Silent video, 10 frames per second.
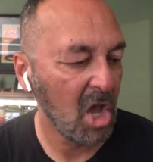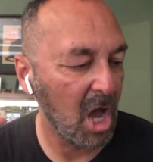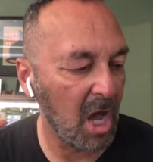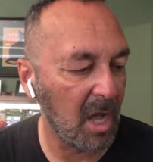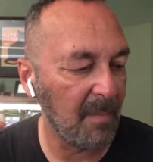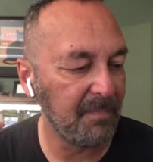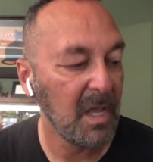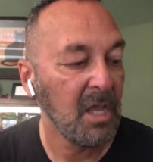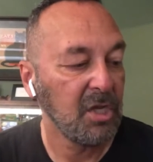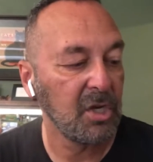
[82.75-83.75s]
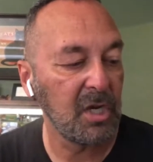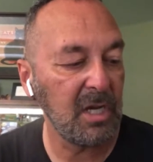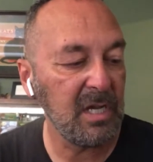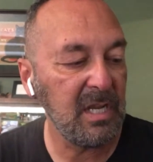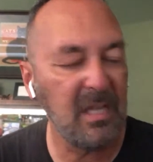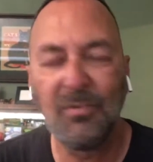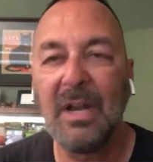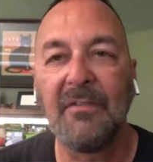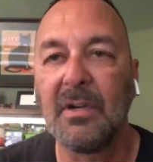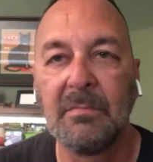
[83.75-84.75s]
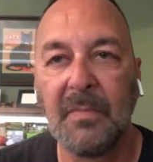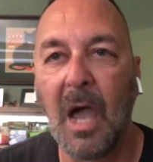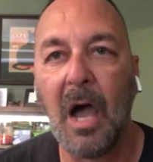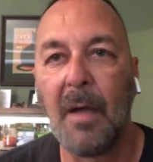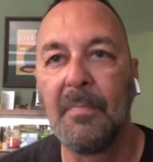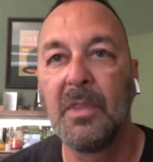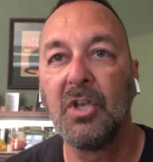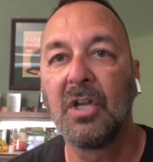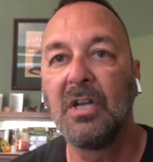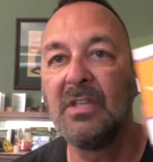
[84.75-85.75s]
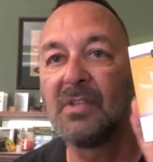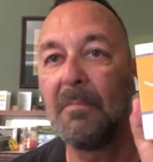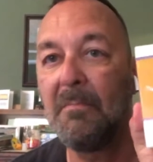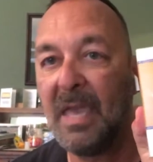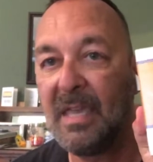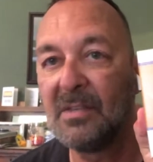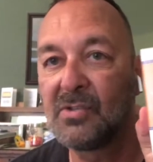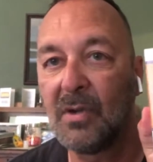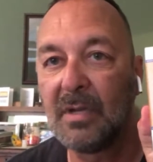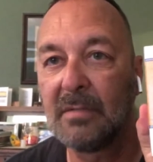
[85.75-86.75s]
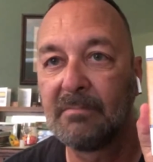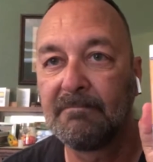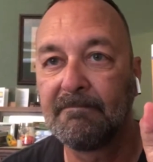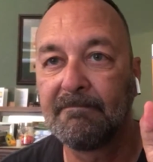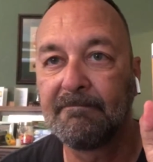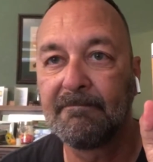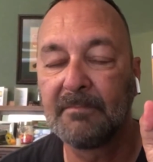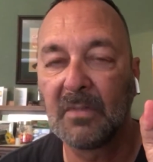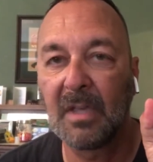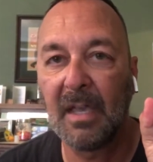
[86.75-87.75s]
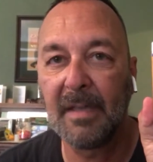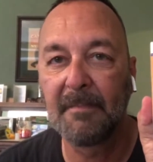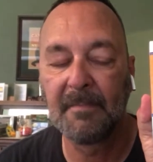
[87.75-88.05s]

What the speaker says: You're gonna need, whatever. You're gonna need some baking soda, okay?